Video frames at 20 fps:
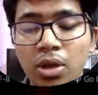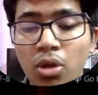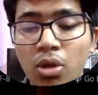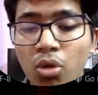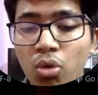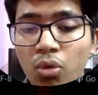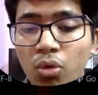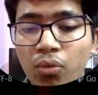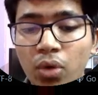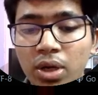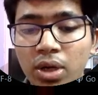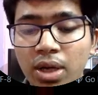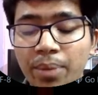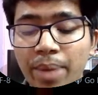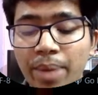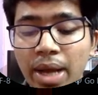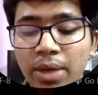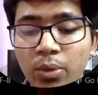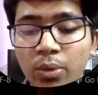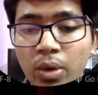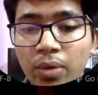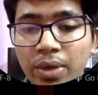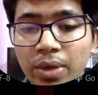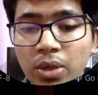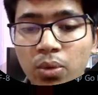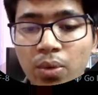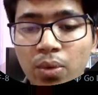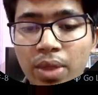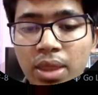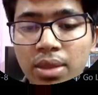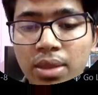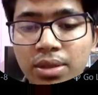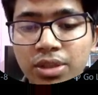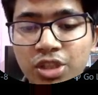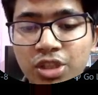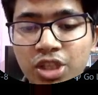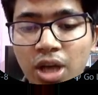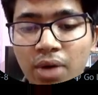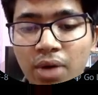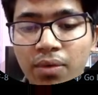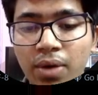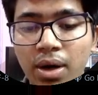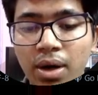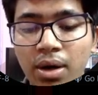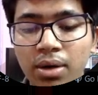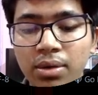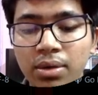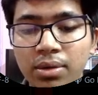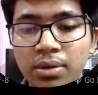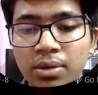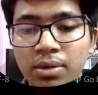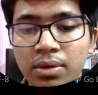So for compiling, we'll be use Java